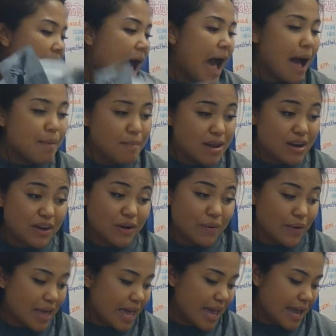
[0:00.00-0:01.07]
I'm going to
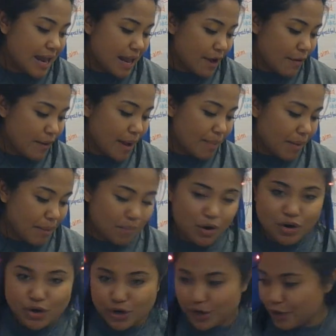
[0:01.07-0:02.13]
go ahead and grab my
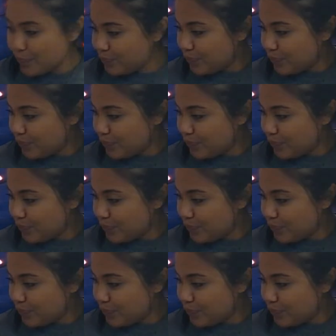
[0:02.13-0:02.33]
marker.